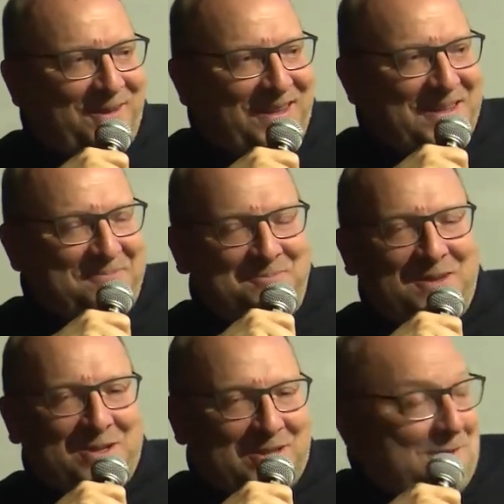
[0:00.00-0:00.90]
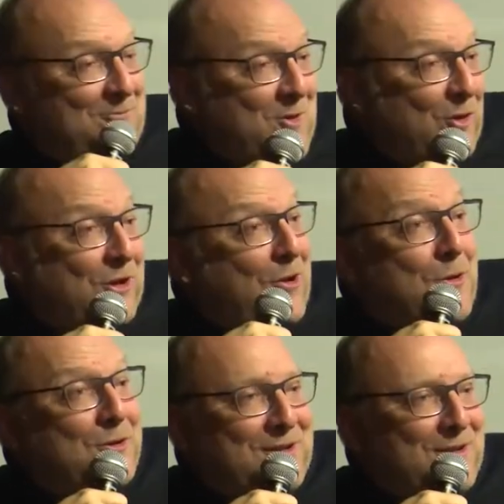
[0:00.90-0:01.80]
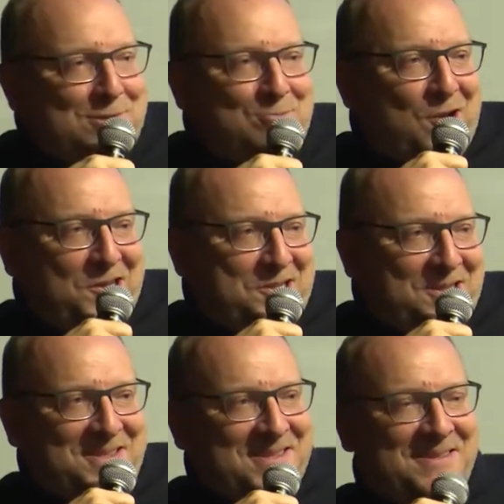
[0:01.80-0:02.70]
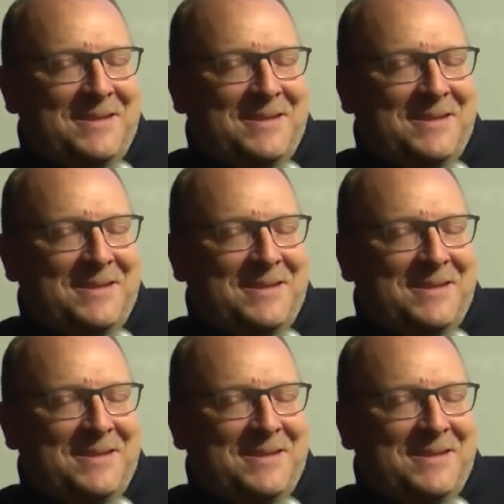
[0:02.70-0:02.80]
Yeah, because I'm not alone in these projects,